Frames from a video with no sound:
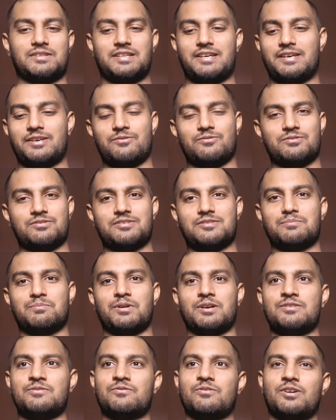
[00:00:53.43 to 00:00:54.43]
use this
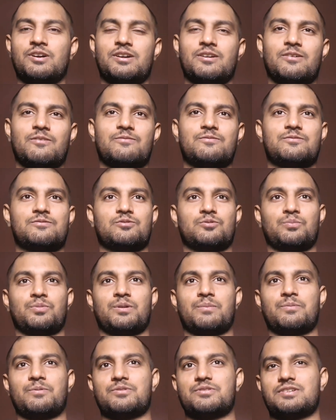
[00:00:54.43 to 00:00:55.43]
buzzword of
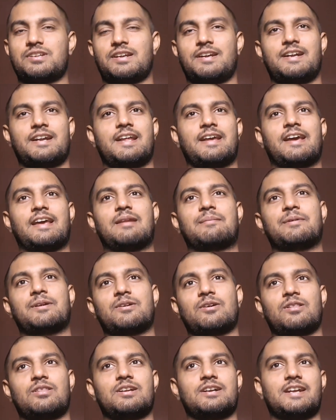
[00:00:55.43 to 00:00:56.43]
superposition entanglement
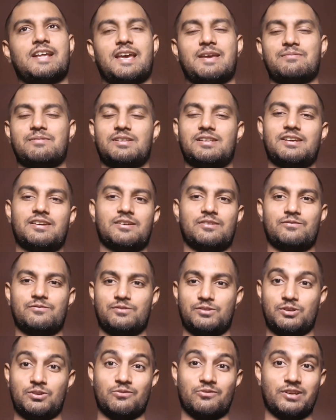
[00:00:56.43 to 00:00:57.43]
all the time, and
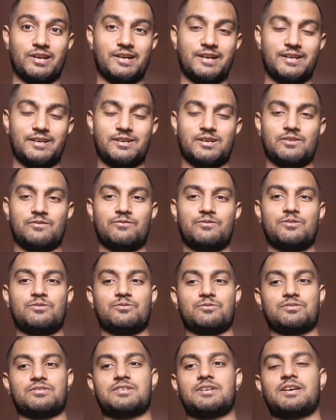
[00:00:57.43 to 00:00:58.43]
you're getting
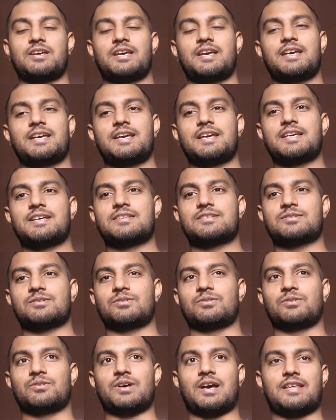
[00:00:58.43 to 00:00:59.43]
confused.
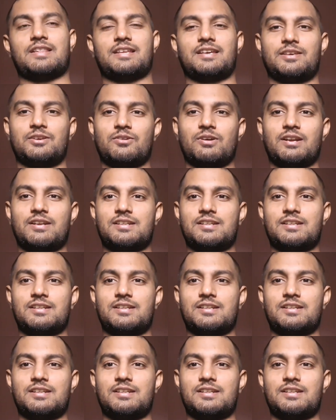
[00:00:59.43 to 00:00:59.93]
So I think you're